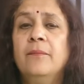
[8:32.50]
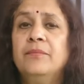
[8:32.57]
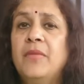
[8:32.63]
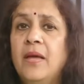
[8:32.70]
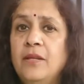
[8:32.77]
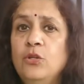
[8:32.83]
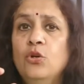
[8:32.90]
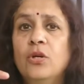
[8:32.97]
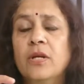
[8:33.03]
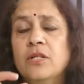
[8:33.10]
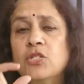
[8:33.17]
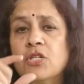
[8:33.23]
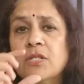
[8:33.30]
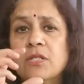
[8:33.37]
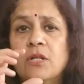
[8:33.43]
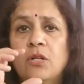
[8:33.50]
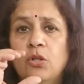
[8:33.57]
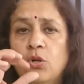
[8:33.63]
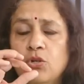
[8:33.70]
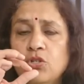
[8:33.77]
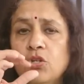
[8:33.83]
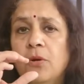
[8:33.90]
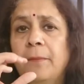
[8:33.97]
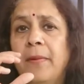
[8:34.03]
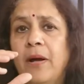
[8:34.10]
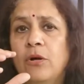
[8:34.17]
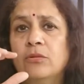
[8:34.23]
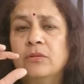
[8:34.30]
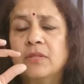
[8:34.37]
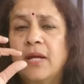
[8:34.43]
then you can just close your
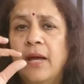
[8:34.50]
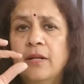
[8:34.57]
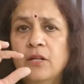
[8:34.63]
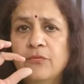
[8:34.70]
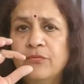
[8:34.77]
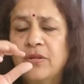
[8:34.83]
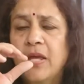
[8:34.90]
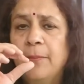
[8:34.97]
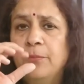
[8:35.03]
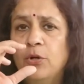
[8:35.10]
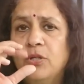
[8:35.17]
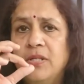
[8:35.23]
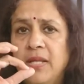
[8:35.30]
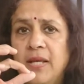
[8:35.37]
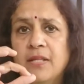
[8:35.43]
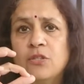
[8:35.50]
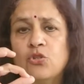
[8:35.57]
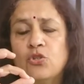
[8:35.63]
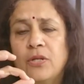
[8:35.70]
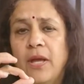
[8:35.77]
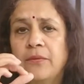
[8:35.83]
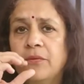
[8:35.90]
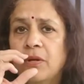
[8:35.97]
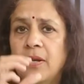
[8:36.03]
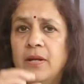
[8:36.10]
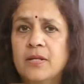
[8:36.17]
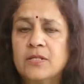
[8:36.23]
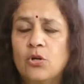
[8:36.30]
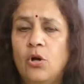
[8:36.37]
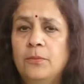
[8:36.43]
mouth, kind of keep your teeth together, and
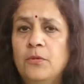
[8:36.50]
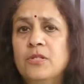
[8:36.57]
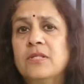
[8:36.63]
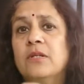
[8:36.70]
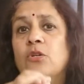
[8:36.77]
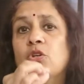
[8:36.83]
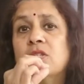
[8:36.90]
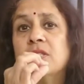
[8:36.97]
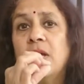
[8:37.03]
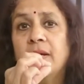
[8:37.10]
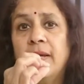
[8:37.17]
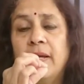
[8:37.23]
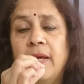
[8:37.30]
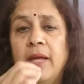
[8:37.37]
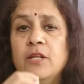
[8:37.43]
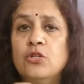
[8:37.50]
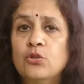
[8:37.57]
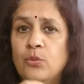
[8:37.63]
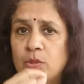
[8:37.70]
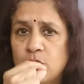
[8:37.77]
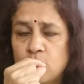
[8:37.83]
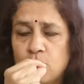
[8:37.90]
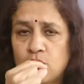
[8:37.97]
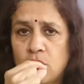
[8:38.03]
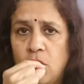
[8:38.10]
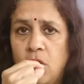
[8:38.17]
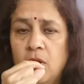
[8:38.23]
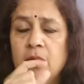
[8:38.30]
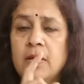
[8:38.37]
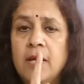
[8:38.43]
it's almost like you're sucking into a
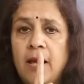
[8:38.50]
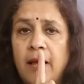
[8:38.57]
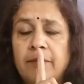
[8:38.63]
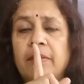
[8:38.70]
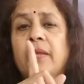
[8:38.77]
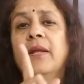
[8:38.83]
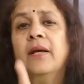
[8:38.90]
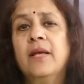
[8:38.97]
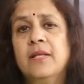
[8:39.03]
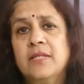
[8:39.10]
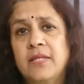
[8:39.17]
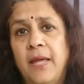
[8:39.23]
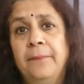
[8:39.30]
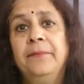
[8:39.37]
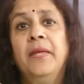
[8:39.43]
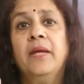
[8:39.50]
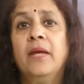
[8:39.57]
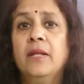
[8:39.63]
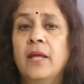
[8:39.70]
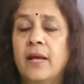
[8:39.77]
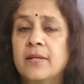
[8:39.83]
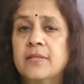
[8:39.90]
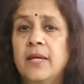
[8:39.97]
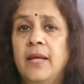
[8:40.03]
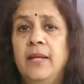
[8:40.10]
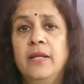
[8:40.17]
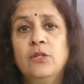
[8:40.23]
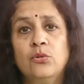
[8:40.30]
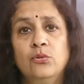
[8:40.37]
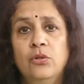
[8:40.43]
straw, and then again same thing in
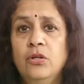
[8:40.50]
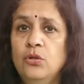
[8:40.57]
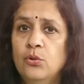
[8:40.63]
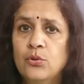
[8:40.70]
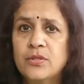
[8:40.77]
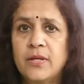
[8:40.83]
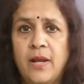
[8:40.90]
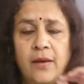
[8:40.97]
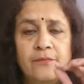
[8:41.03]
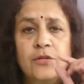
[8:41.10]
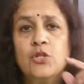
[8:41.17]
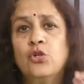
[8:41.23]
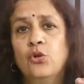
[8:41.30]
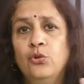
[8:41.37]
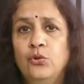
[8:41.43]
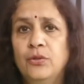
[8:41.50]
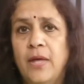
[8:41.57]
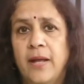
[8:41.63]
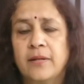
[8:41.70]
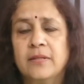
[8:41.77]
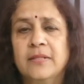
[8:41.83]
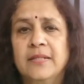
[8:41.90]
exhaling through the nose, and I will show you that.